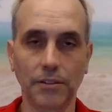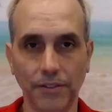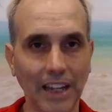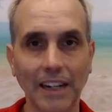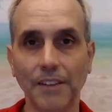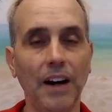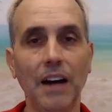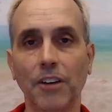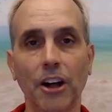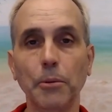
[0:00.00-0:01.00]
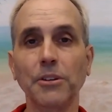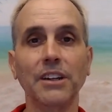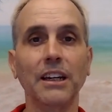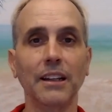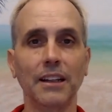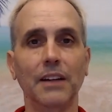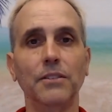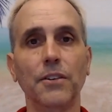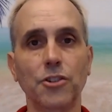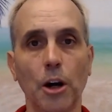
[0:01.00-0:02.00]
95, 100%
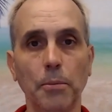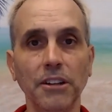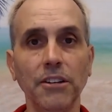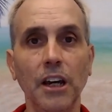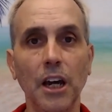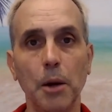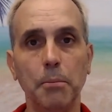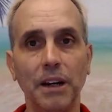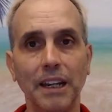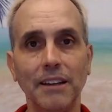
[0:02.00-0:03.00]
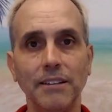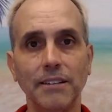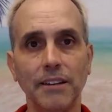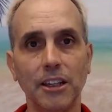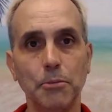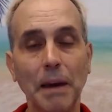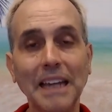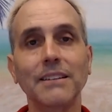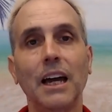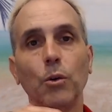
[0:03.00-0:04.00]
level of sharpness, but his
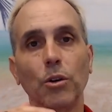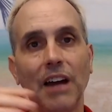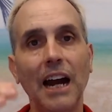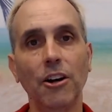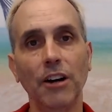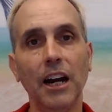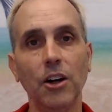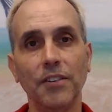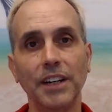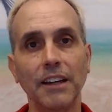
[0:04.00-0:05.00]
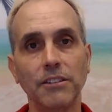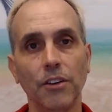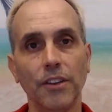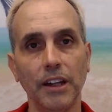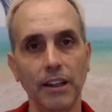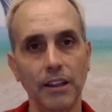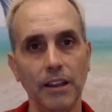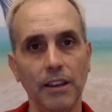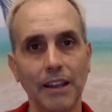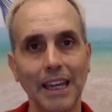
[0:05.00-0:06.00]
baseline was higher and higher every day, so that
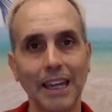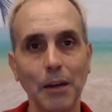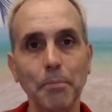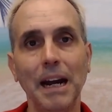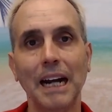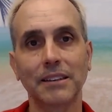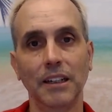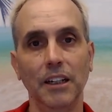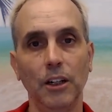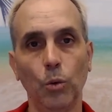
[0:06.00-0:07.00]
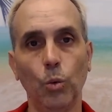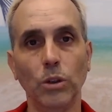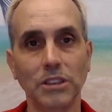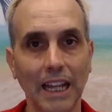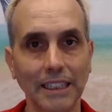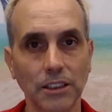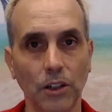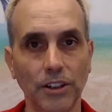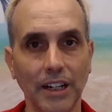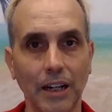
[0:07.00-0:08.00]
the impact was less
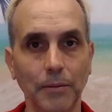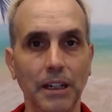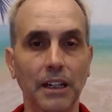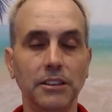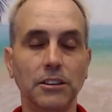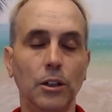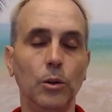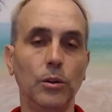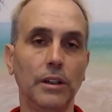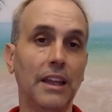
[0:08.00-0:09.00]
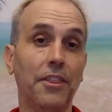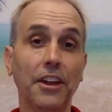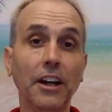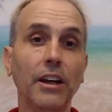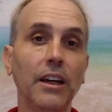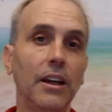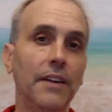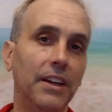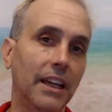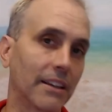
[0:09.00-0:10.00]
over time. So in theory, if
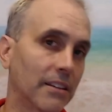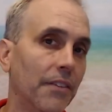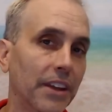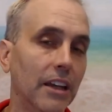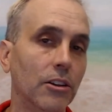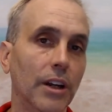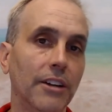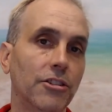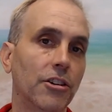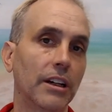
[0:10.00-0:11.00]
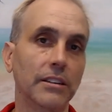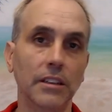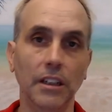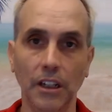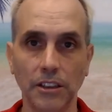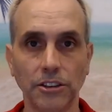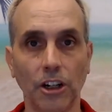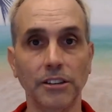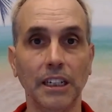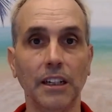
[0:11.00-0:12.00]
he gets off the ketone ester and
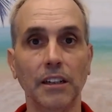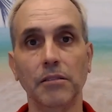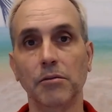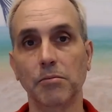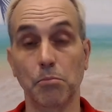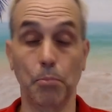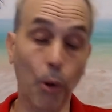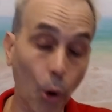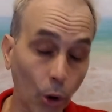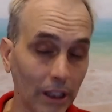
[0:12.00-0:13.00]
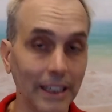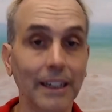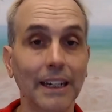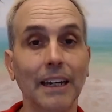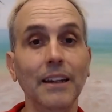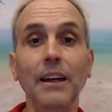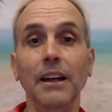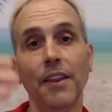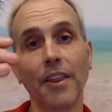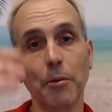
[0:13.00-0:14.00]
starts eating poorly again,
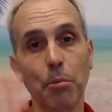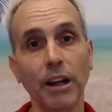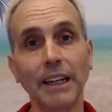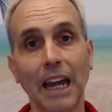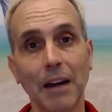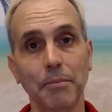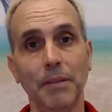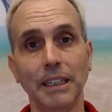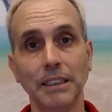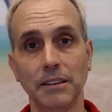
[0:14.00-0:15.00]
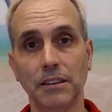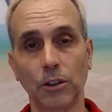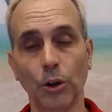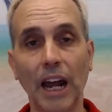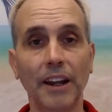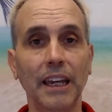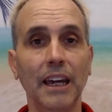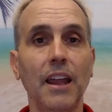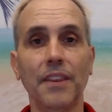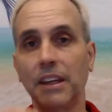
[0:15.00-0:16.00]
then that brain gap might go down
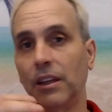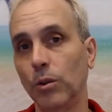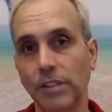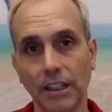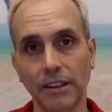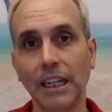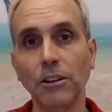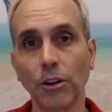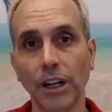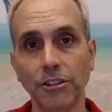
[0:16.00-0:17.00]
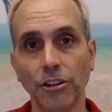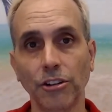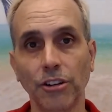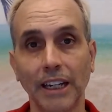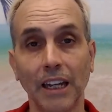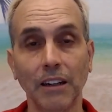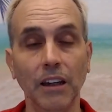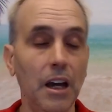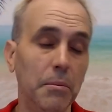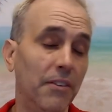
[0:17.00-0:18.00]
again, and then he would take the ketone esters again.
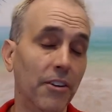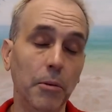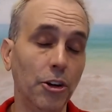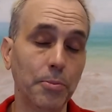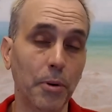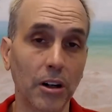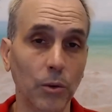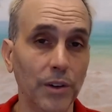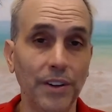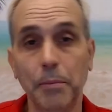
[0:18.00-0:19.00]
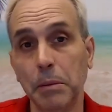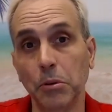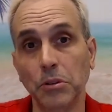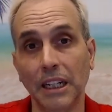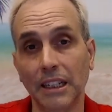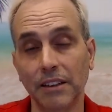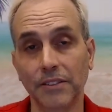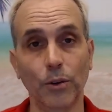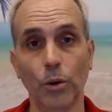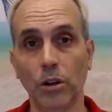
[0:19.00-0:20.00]
But for the most part, we've had people taking it
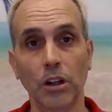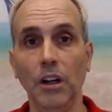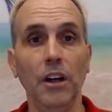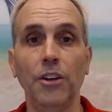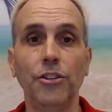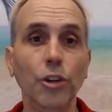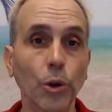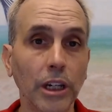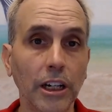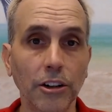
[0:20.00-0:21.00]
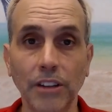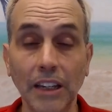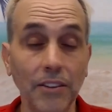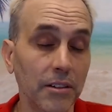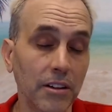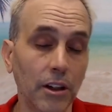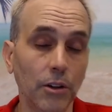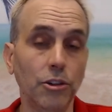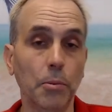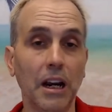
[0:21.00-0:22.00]
for 2 years, even, you know,
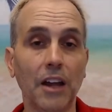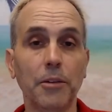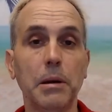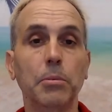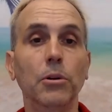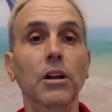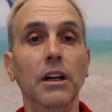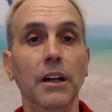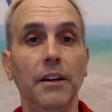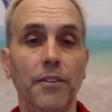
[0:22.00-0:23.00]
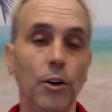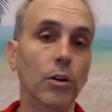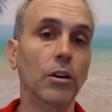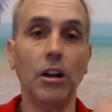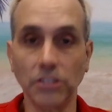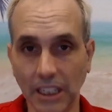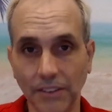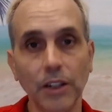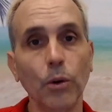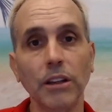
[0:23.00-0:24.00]
super healthy people, for
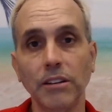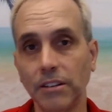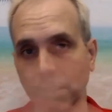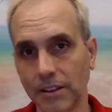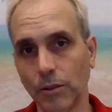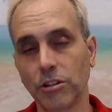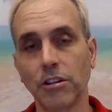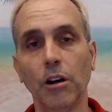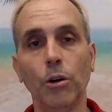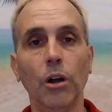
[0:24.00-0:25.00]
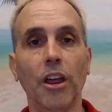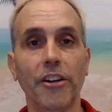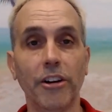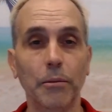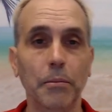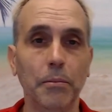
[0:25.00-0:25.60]
longevity reasons, which is a whole other